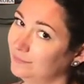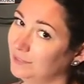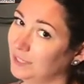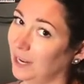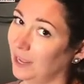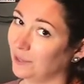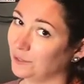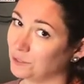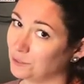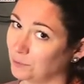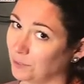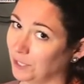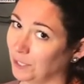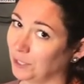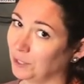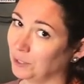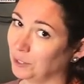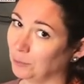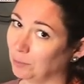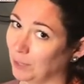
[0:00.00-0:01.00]
Dad's
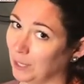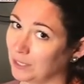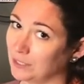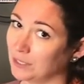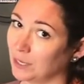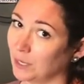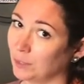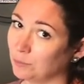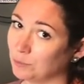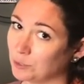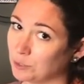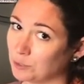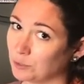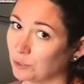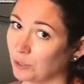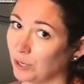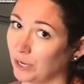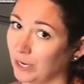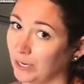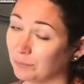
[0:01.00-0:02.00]
reading her a bedtime
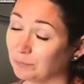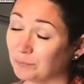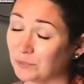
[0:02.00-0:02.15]
story.